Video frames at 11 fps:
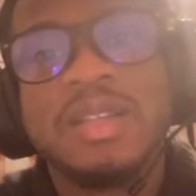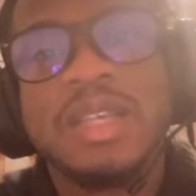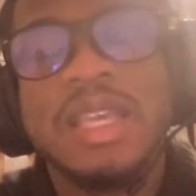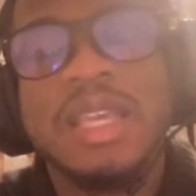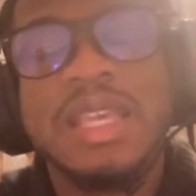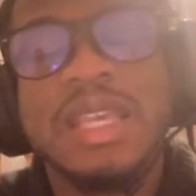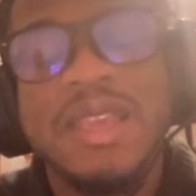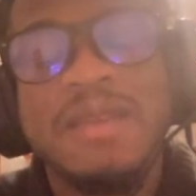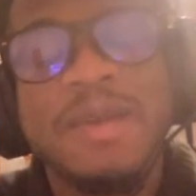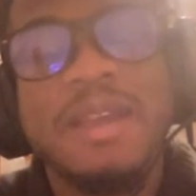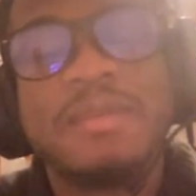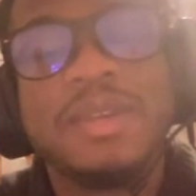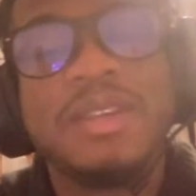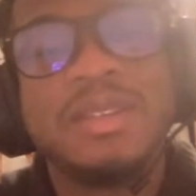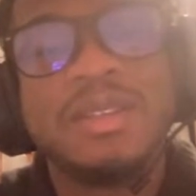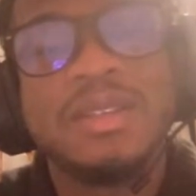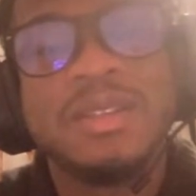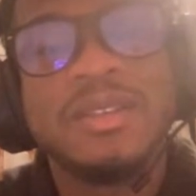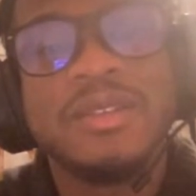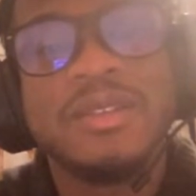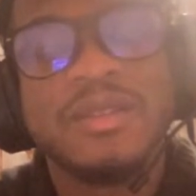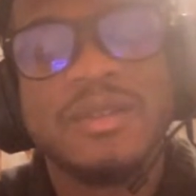he might be
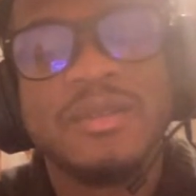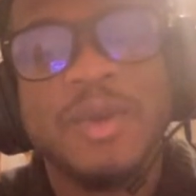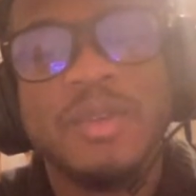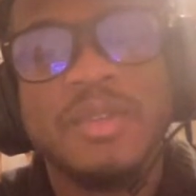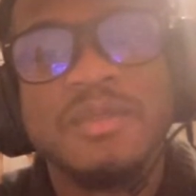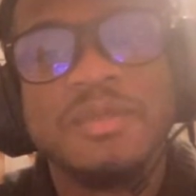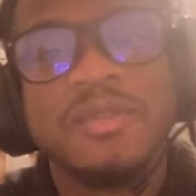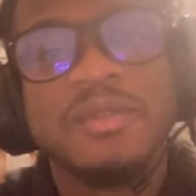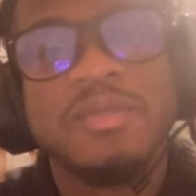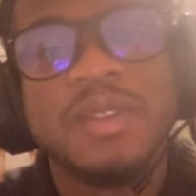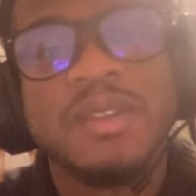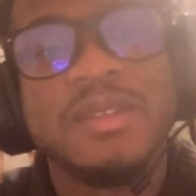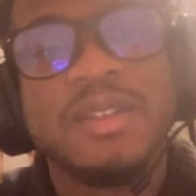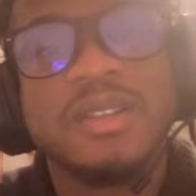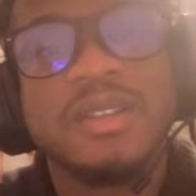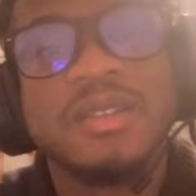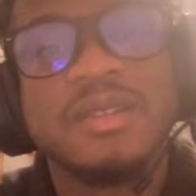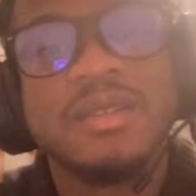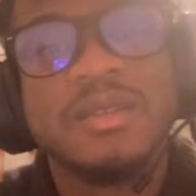your most improved player next year.